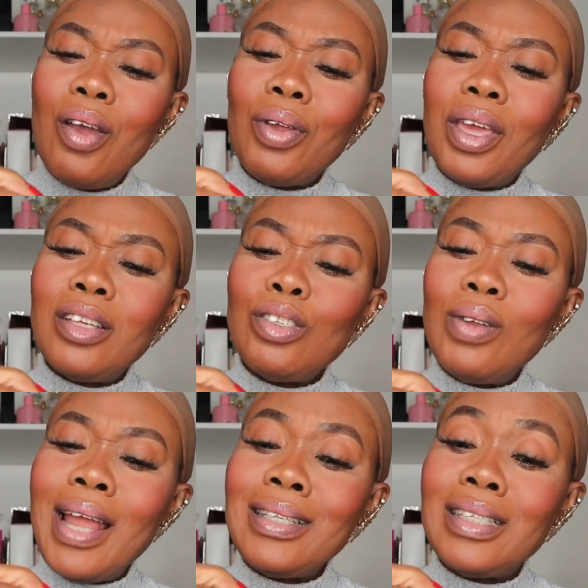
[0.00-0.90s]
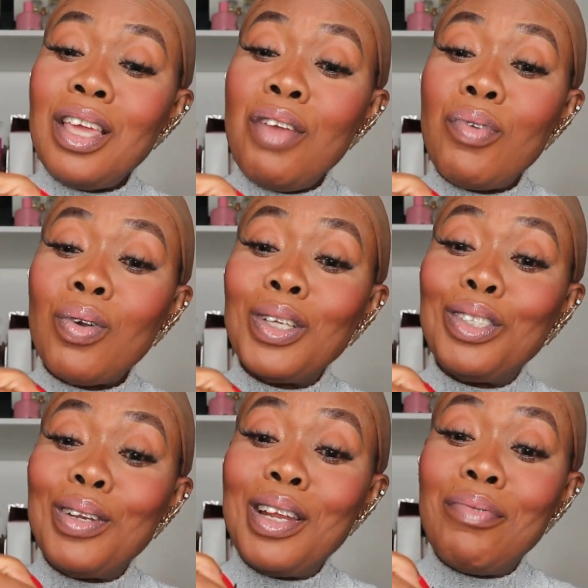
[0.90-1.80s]
Okay, so let's see if we're going
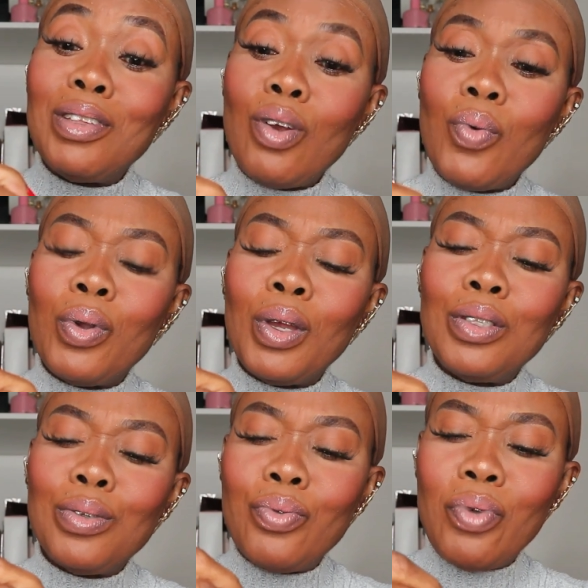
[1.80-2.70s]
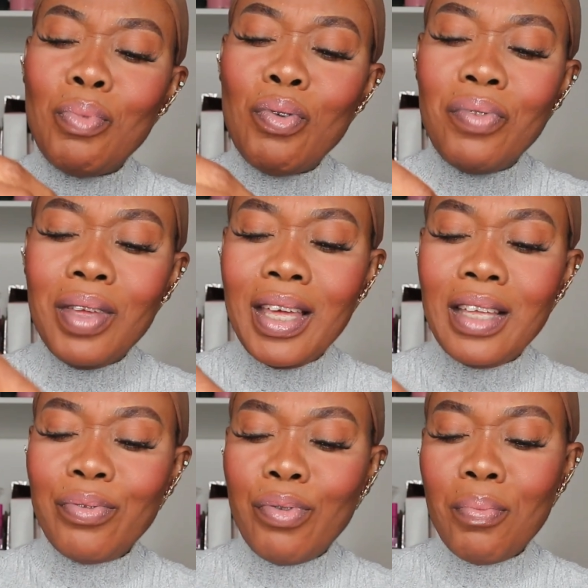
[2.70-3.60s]
to leave it or we're going to remove
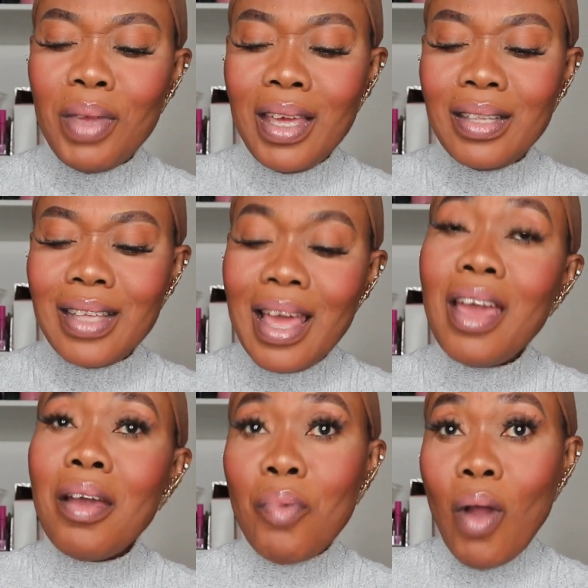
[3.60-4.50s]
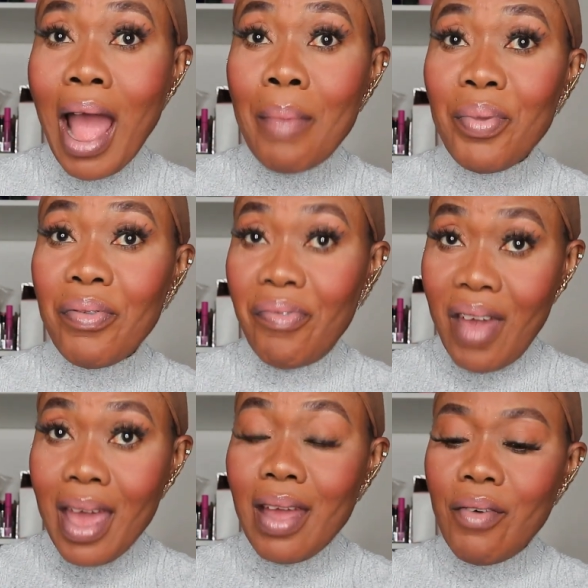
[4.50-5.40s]
it from it. But I
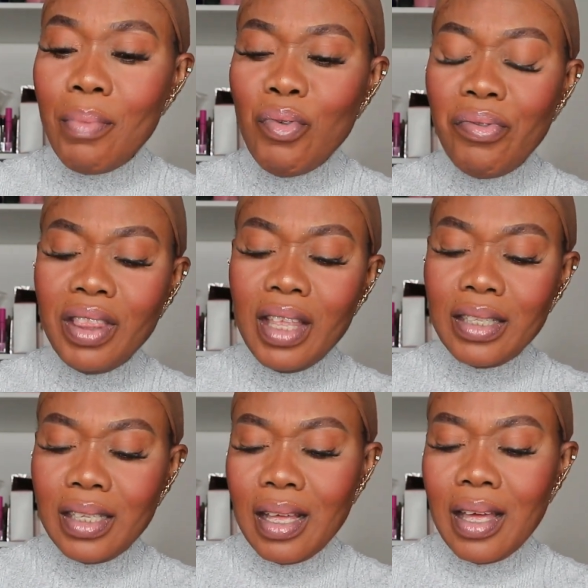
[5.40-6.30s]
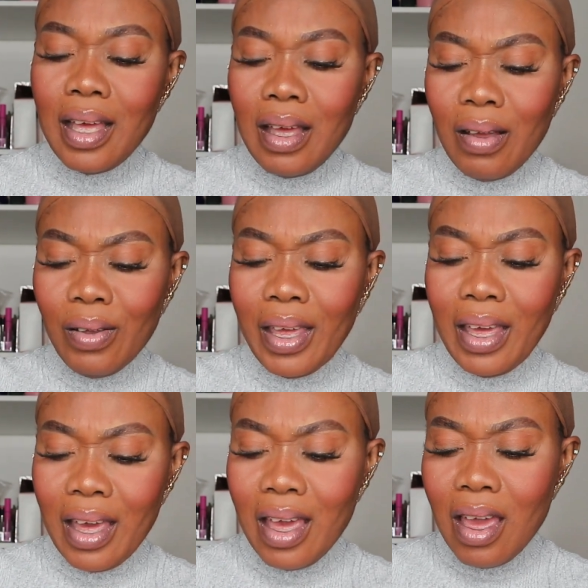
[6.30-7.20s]
prefer removing it.
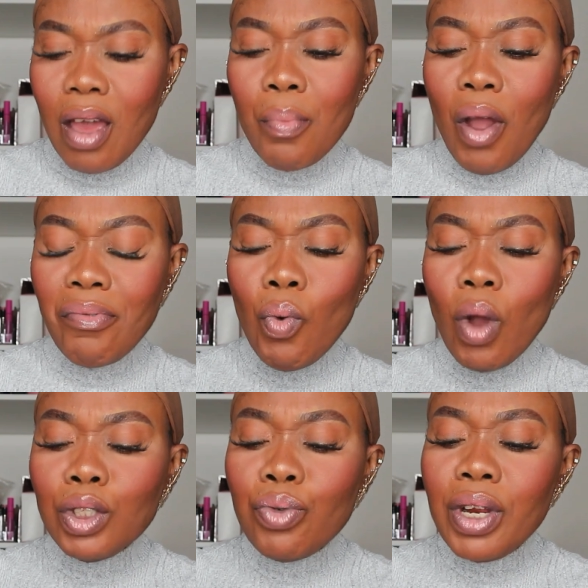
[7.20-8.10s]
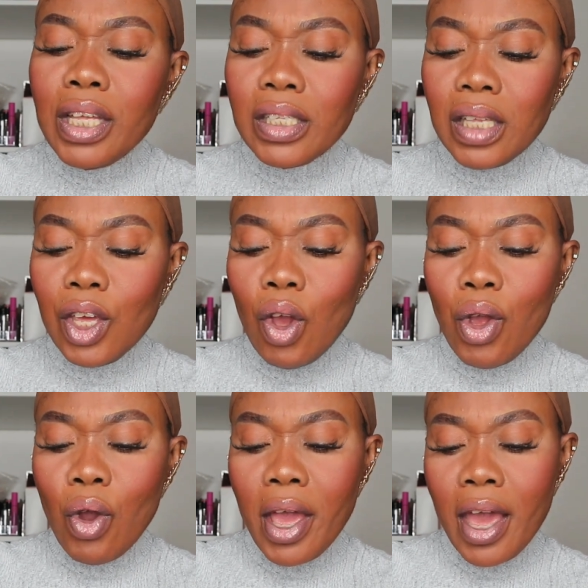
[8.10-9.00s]
Okay, but if you want to really secure
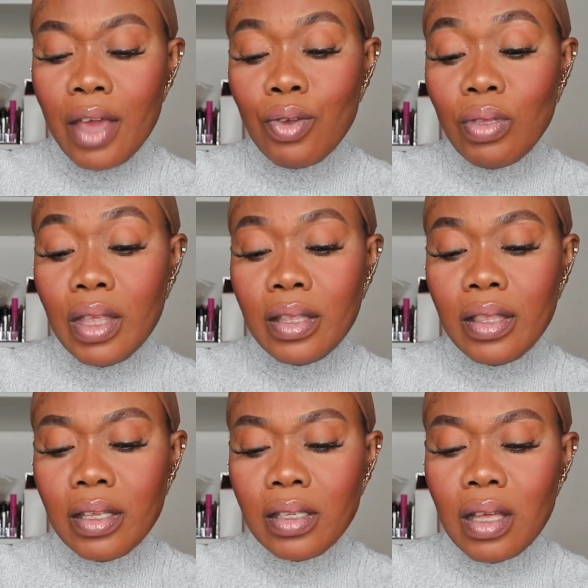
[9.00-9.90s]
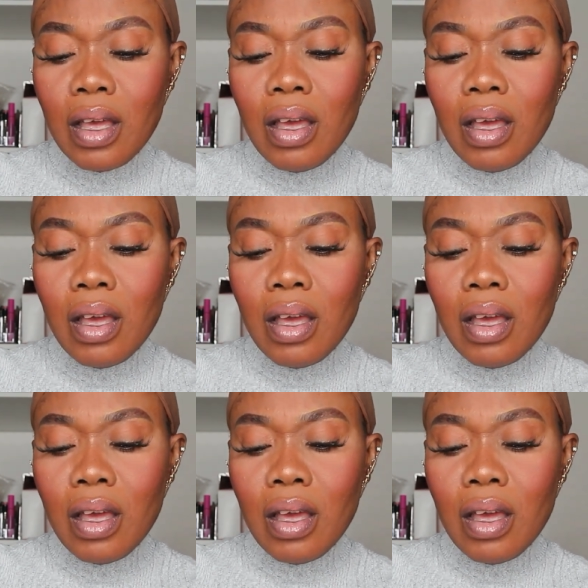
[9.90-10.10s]
your hair, you need this.